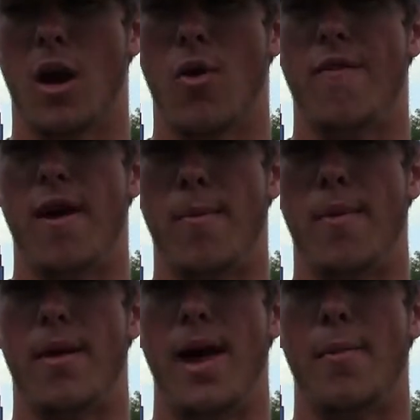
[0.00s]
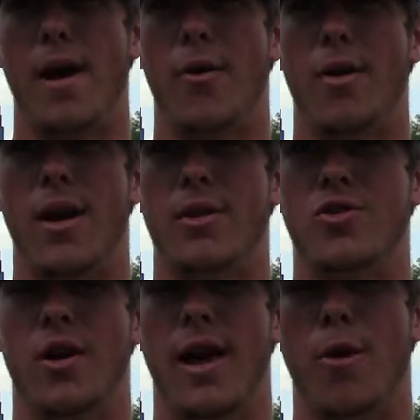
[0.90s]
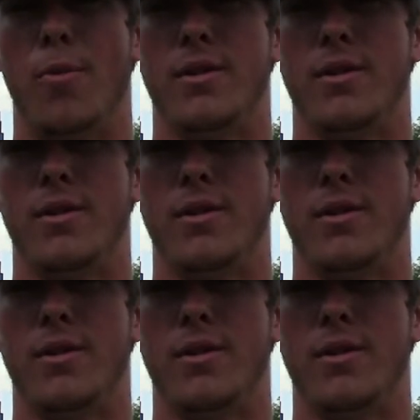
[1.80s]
a rough at bat where I struck out.